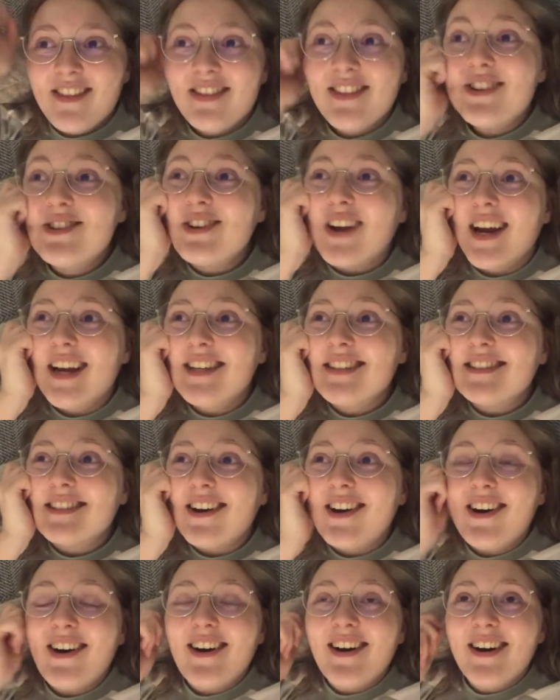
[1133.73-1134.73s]
The dregs
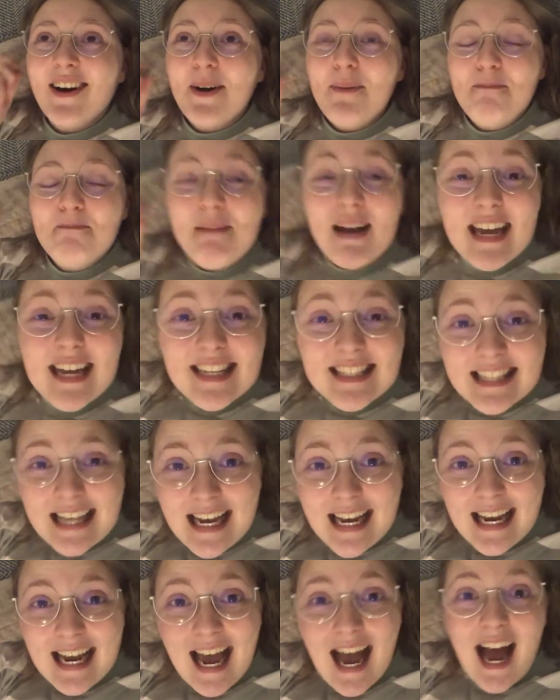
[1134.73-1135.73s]
are
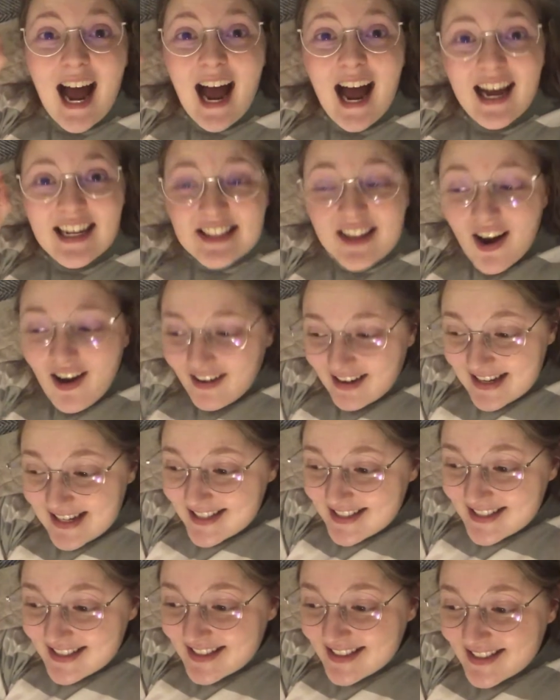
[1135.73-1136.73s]
amazing at
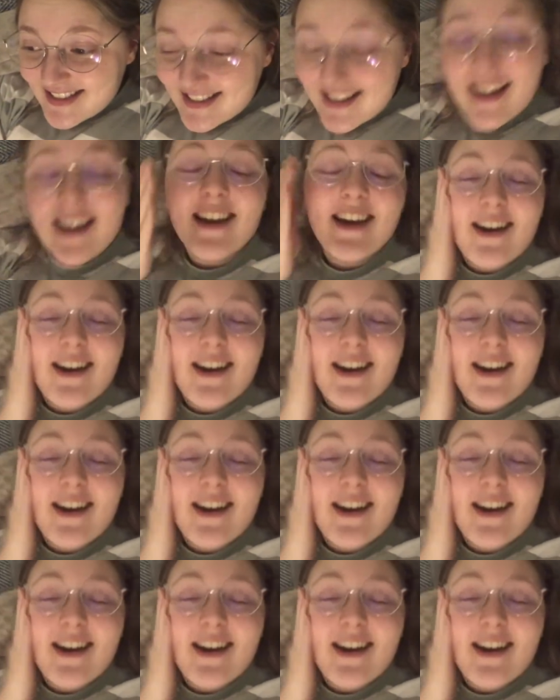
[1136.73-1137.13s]
heists.